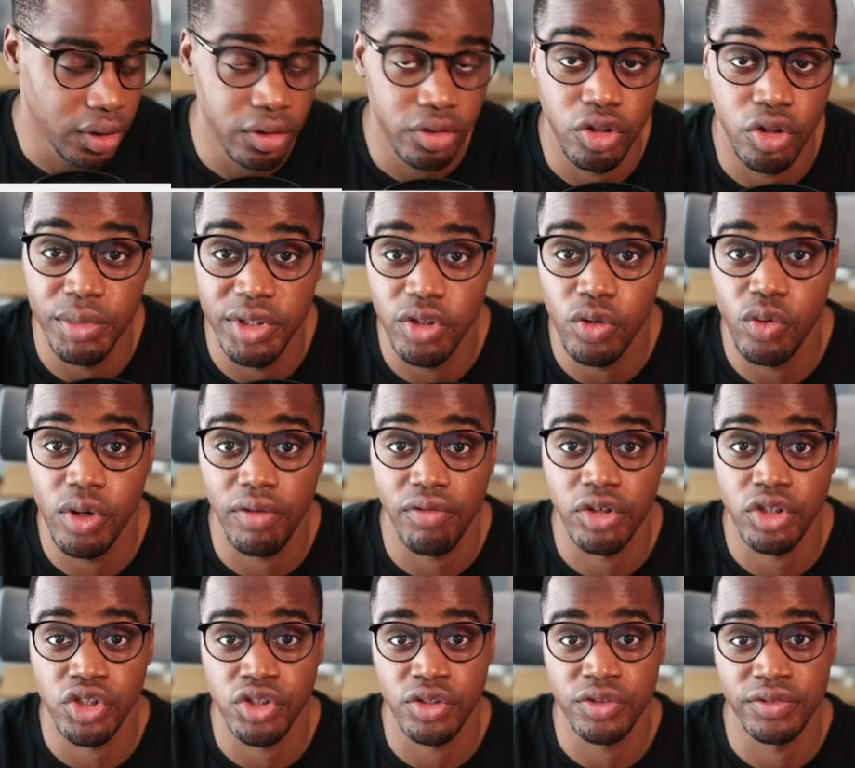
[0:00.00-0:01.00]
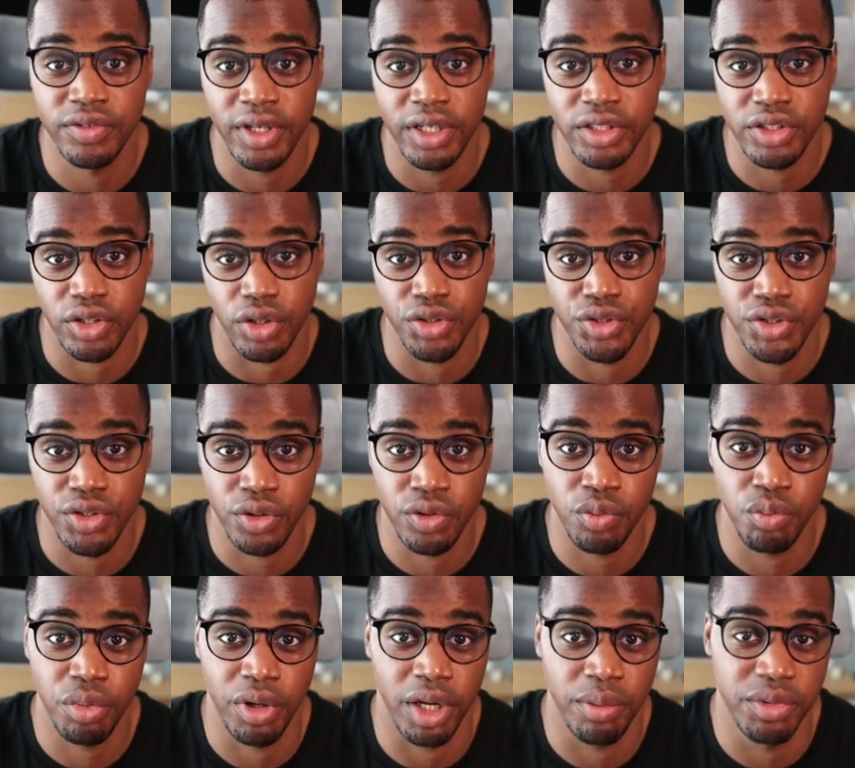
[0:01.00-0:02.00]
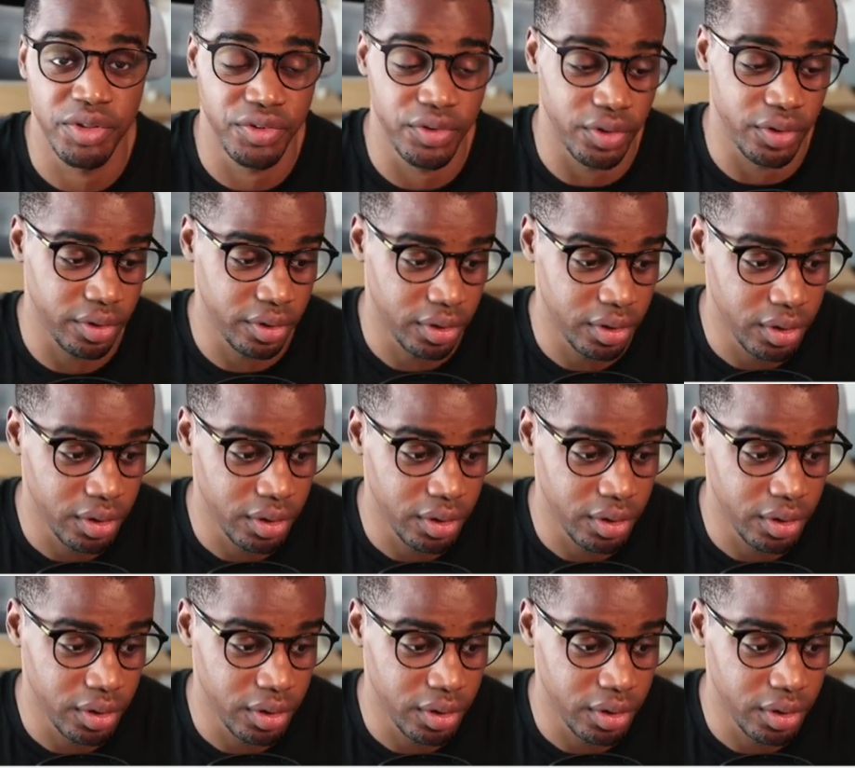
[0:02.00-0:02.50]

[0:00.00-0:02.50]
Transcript: The middleware function takes a second parameter.